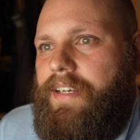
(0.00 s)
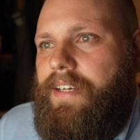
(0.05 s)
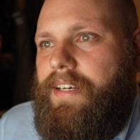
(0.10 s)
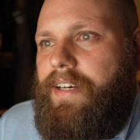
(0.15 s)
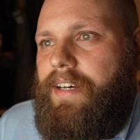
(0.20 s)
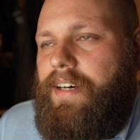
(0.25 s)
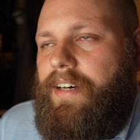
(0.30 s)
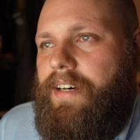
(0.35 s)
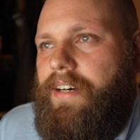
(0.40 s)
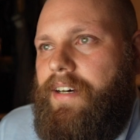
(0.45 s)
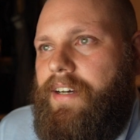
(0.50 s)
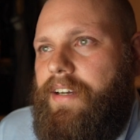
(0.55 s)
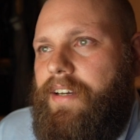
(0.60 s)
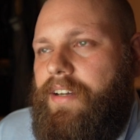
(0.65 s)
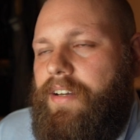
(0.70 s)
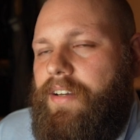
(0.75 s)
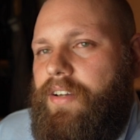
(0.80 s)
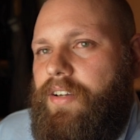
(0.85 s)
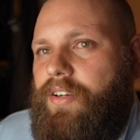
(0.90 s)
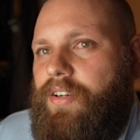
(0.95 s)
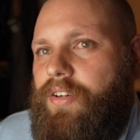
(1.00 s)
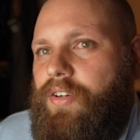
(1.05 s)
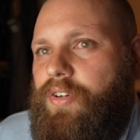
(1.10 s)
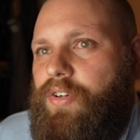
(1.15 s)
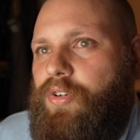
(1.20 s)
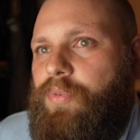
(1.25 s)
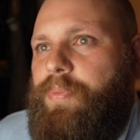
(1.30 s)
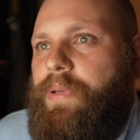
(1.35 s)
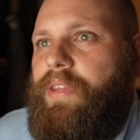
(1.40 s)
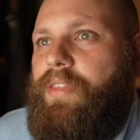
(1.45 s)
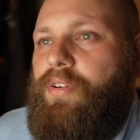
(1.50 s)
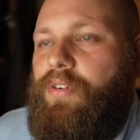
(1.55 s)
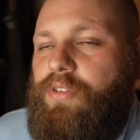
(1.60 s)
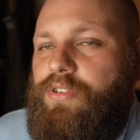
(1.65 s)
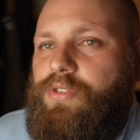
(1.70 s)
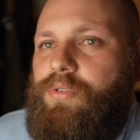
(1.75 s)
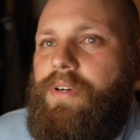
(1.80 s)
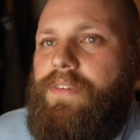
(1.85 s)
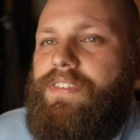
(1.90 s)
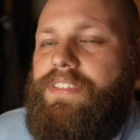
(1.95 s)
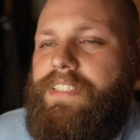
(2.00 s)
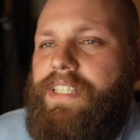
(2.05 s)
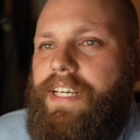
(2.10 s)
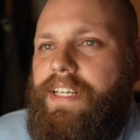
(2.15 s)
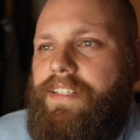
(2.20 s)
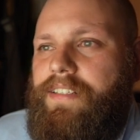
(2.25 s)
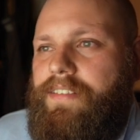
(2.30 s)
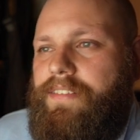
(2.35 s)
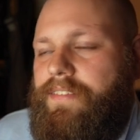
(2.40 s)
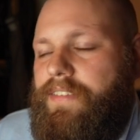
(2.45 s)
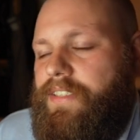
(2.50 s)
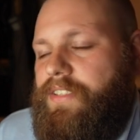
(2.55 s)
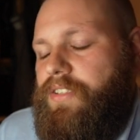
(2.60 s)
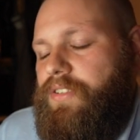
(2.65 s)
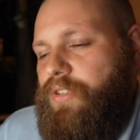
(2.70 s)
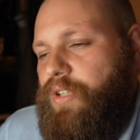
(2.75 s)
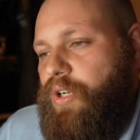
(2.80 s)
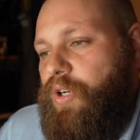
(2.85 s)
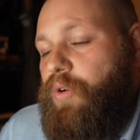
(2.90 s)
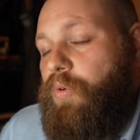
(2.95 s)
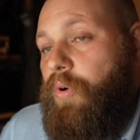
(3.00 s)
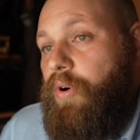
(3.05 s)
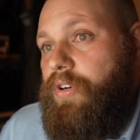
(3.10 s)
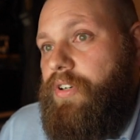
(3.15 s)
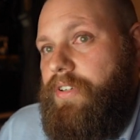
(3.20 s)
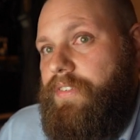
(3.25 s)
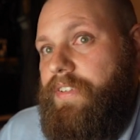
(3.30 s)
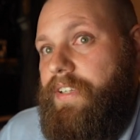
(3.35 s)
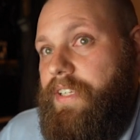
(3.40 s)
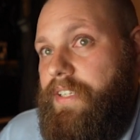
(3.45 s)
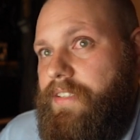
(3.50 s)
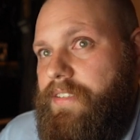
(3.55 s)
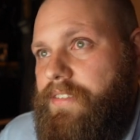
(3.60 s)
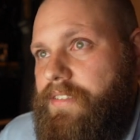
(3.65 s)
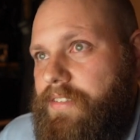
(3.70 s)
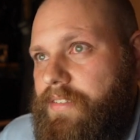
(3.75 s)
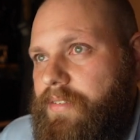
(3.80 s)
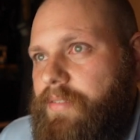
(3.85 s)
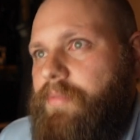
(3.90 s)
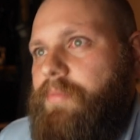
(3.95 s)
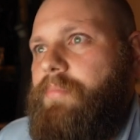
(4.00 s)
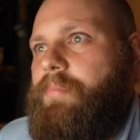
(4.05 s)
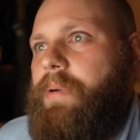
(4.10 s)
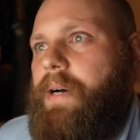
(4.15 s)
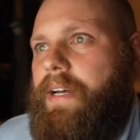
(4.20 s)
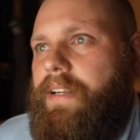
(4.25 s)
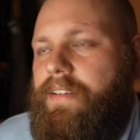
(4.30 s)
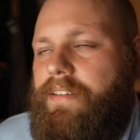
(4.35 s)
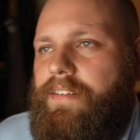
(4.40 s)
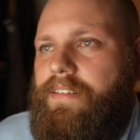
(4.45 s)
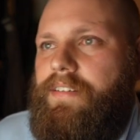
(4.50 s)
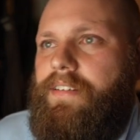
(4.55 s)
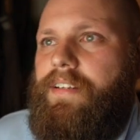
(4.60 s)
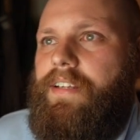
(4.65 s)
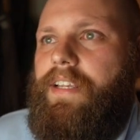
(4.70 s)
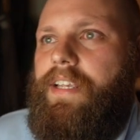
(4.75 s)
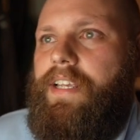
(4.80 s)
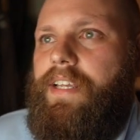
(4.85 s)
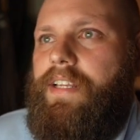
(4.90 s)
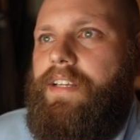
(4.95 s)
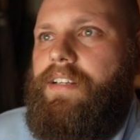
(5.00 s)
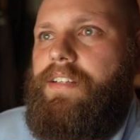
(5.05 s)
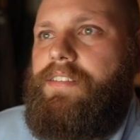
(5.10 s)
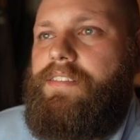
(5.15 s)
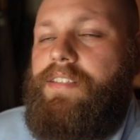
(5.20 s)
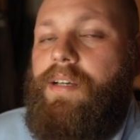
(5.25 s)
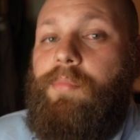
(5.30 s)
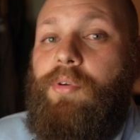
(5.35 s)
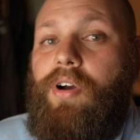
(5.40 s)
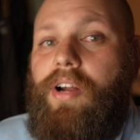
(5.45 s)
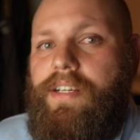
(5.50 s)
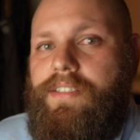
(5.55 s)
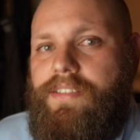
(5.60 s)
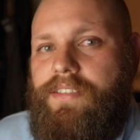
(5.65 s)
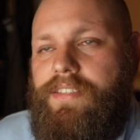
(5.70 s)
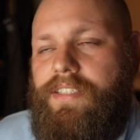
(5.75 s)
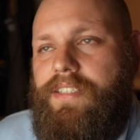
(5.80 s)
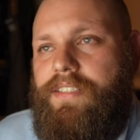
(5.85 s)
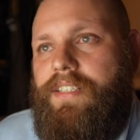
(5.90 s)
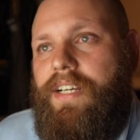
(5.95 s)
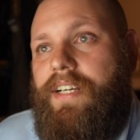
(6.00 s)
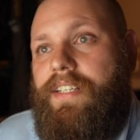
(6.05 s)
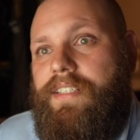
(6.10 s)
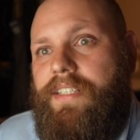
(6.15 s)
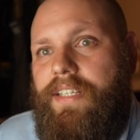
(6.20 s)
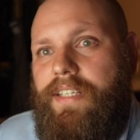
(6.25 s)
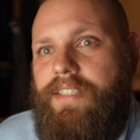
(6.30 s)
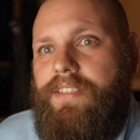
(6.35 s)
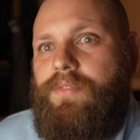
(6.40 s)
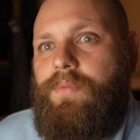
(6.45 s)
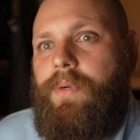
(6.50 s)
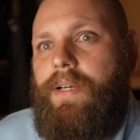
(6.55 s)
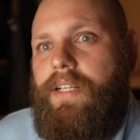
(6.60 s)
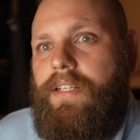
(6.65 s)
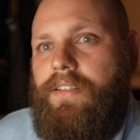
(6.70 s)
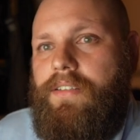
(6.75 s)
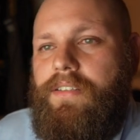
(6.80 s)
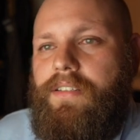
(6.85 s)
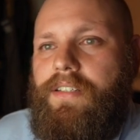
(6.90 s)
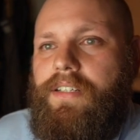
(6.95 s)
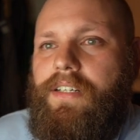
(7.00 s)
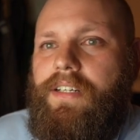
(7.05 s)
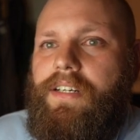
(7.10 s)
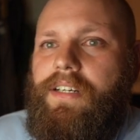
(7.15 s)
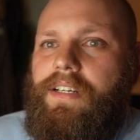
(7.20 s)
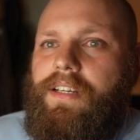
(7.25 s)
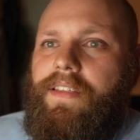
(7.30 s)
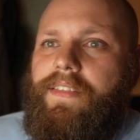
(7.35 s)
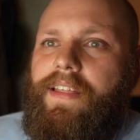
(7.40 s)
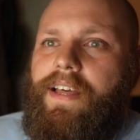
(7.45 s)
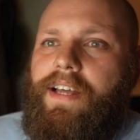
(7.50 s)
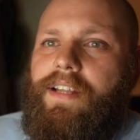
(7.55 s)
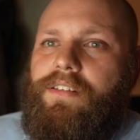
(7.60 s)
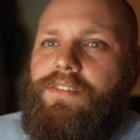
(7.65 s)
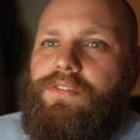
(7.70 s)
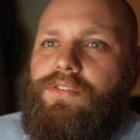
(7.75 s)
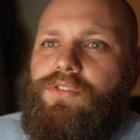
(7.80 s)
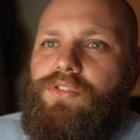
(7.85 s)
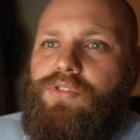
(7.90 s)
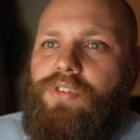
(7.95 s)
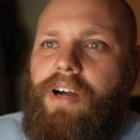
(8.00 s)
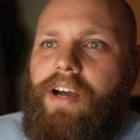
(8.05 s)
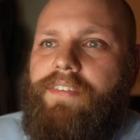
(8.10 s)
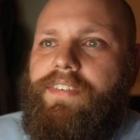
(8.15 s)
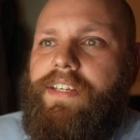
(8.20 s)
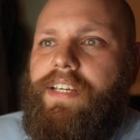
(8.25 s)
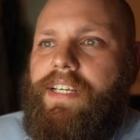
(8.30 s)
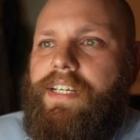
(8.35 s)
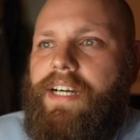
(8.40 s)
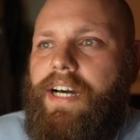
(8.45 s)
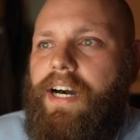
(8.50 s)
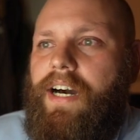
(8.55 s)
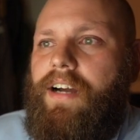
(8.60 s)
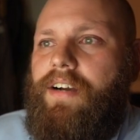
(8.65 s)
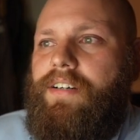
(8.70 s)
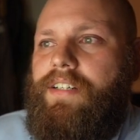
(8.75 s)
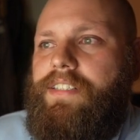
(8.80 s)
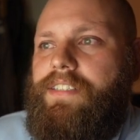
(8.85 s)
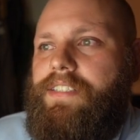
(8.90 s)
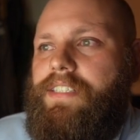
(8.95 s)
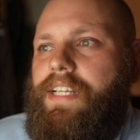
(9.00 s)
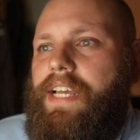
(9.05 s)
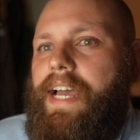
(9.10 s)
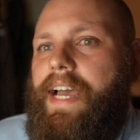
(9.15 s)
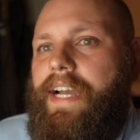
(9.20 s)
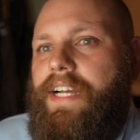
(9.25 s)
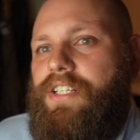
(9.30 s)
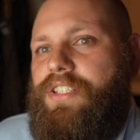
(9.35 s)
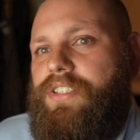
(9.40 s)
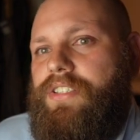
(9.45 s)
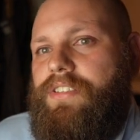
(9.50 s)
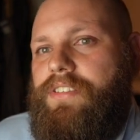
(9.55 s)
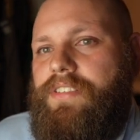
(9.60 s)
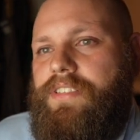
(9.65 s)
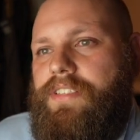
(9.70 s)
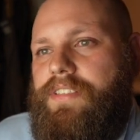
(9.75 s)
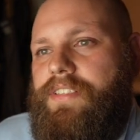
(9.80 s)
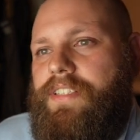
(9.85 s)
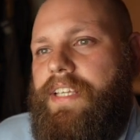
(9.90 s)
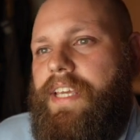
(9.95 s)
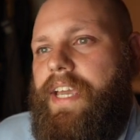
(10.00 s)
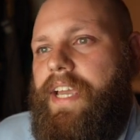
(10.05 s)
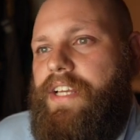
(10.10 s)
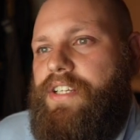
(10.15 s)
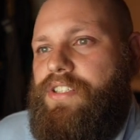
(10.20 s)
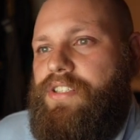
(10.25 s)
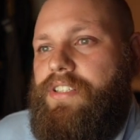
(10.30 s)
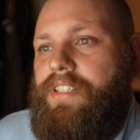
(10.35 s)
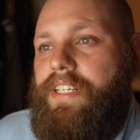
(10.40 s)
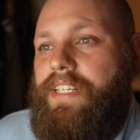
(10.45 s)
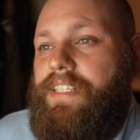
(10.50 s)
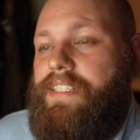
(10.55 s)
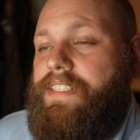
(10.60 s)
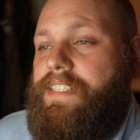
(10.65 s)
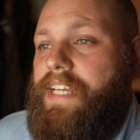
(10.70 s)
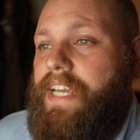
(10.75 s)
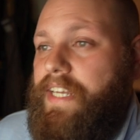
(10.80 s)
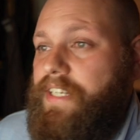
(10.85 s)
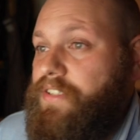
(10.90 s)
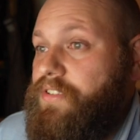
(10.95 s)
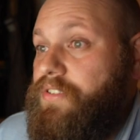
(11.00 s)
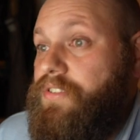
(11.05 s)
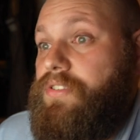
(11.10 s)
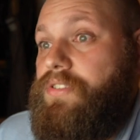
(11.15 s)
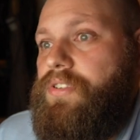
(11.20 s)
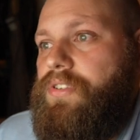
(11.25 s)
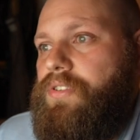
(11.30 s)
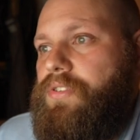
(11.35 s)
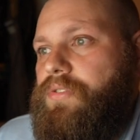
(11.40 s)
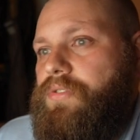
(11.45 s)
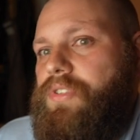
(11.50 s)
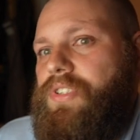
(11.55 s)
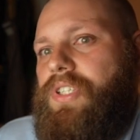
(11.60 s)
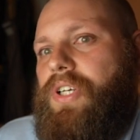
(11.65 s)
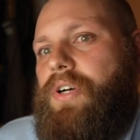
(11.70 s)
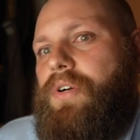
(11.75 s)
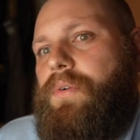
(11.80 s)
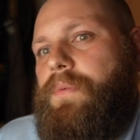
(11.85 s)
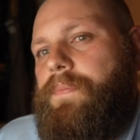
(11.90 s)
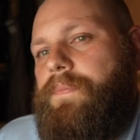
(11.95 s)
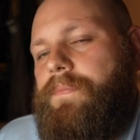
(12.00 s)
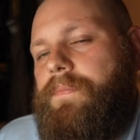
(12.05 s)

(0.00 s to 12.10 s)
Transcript: could be thought to have said, this is not a quote of his, but it summarizes his ideas well, that driving a car is an action since the agent intends to do so,